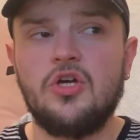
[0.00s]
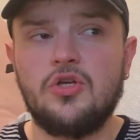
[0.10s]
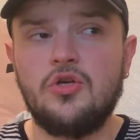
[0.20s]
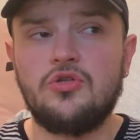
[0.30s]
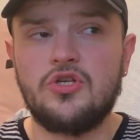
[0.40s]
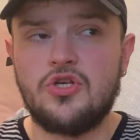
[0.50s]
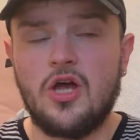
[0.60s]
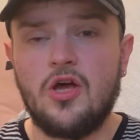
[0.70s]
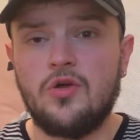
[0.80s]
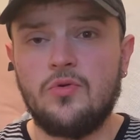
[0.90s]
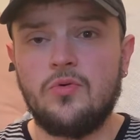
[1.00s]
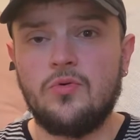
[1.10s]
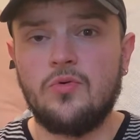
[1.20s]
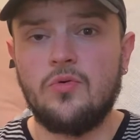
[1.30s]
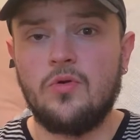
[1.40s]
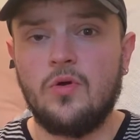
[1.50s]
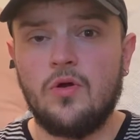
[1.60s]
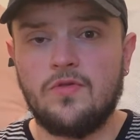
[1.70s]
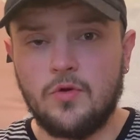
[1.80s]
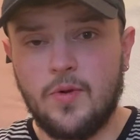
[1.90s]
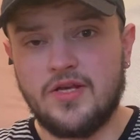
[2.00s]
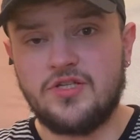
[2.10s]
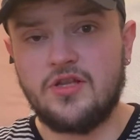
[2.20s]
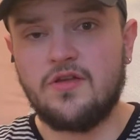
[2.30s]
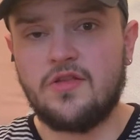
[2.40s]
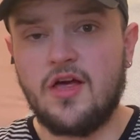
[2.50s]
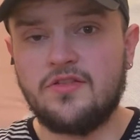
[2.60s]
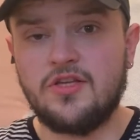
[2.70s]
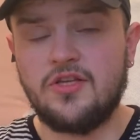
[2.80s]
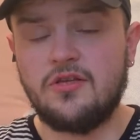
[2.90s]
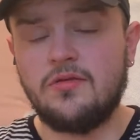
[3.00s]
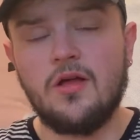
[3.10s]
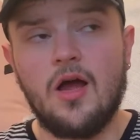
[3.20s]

you should know the questions I was asking.